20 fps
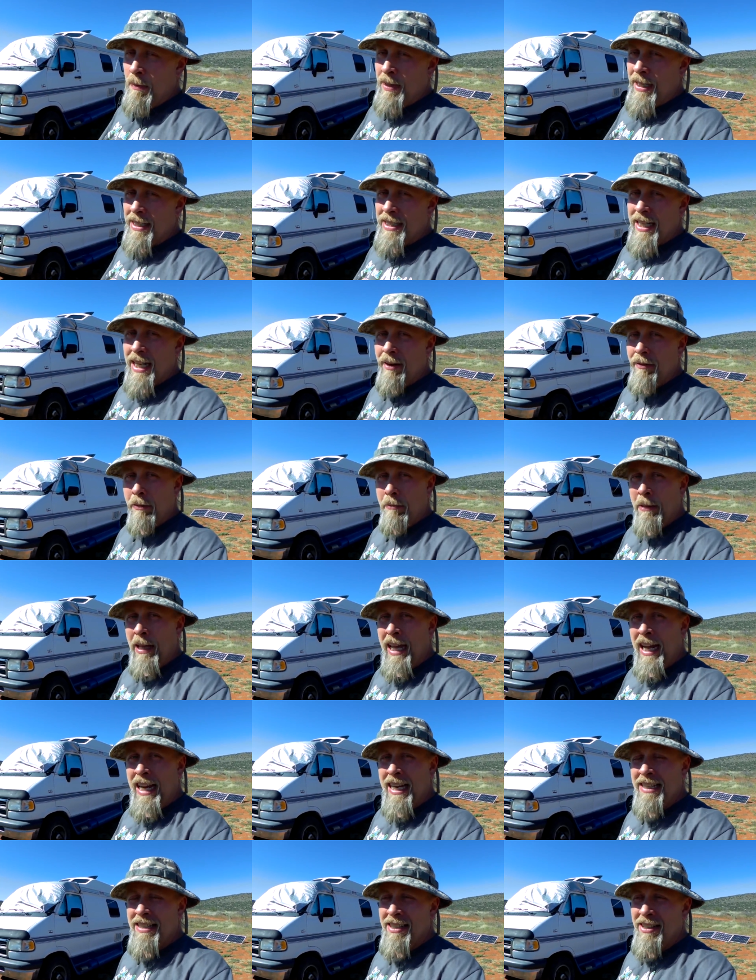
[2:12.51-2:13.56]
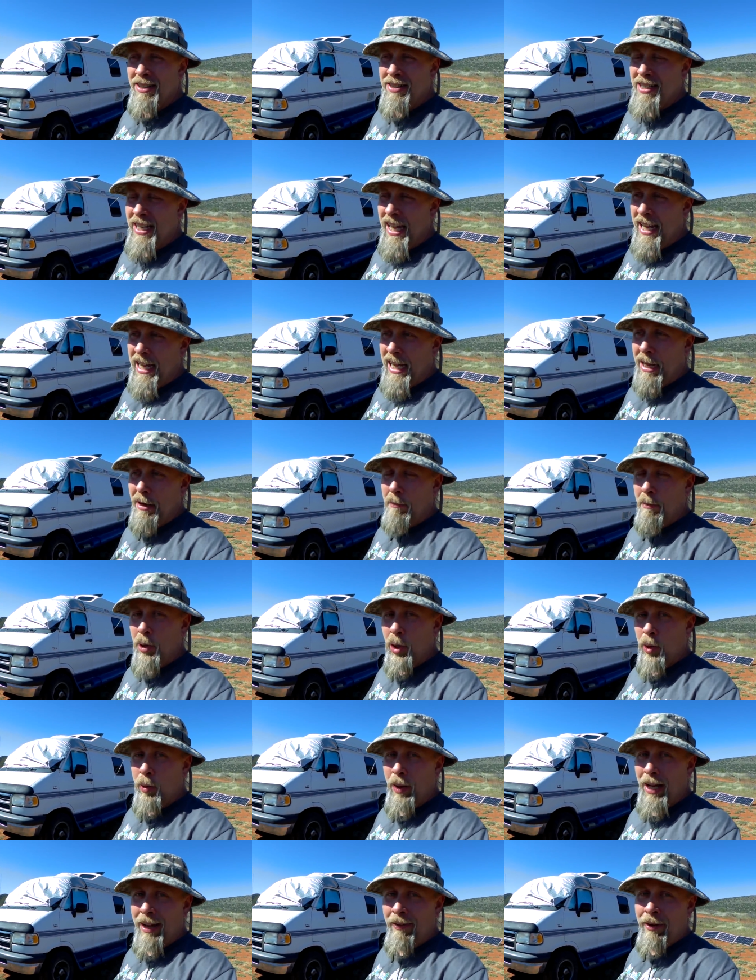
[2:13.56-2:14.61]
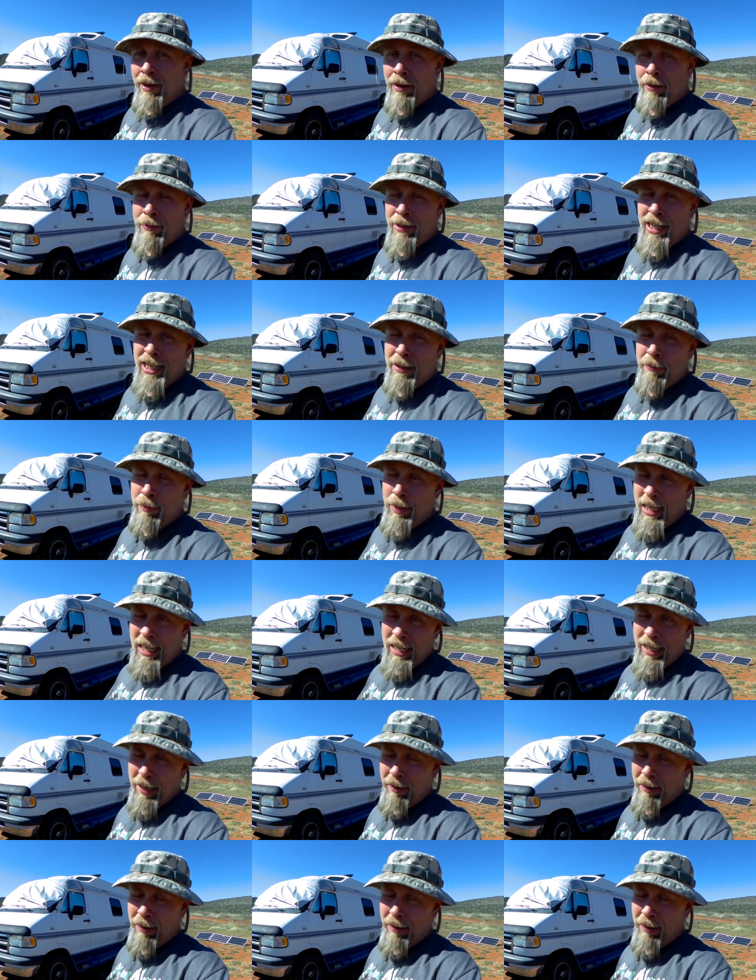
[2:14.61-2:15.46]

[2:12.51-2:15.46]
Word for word: That's kind of a pain to take out and put away if I'm only gonna be